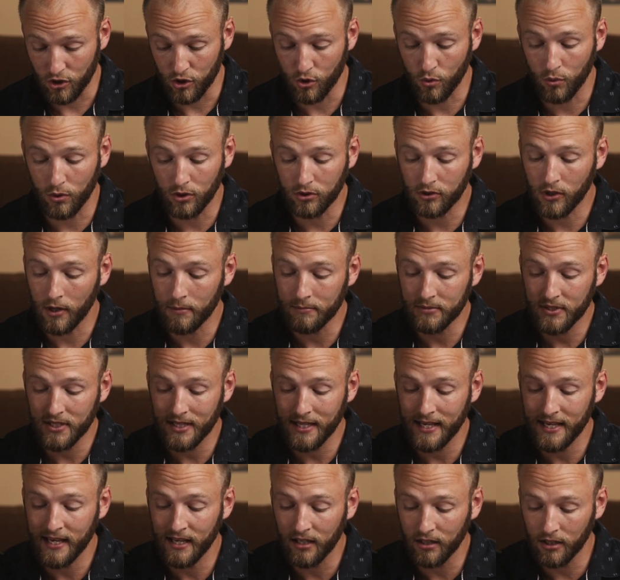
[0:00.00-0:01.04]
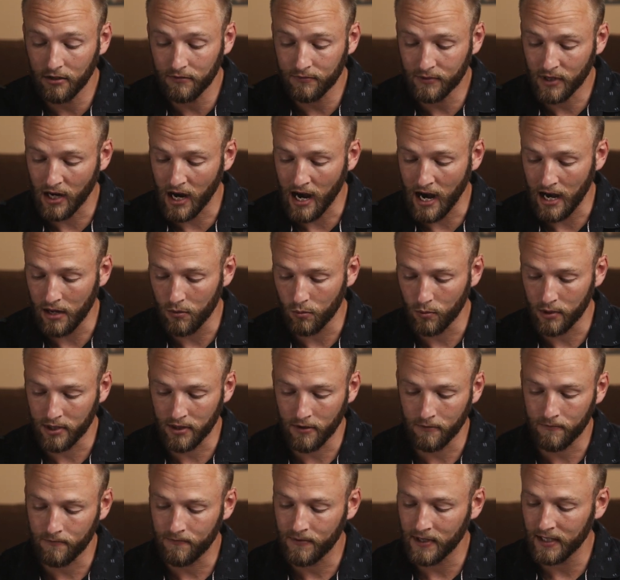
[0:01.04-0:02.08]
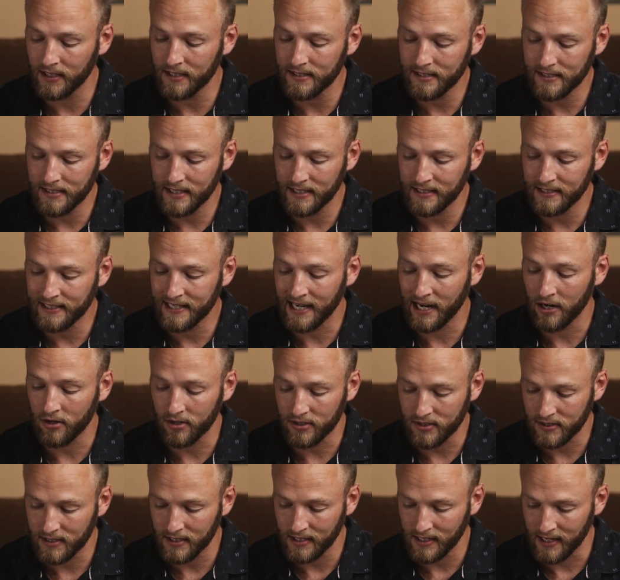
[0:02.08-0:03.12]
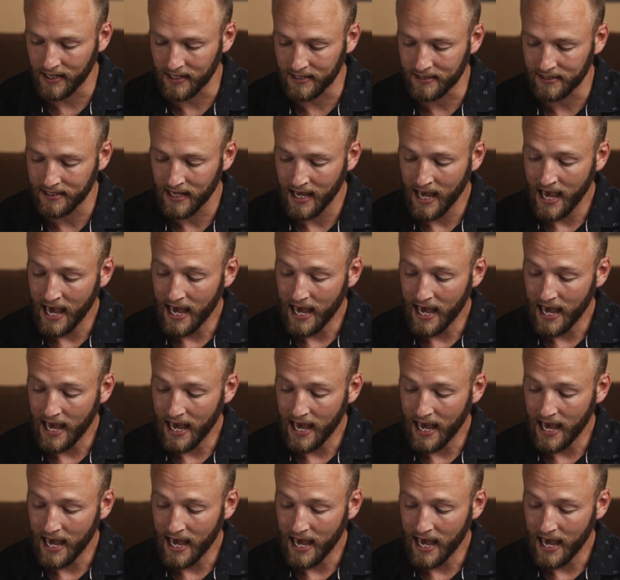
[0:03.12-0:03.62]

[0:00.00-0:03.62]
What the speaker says: you will come to the hill of God where the Philistine garrison is,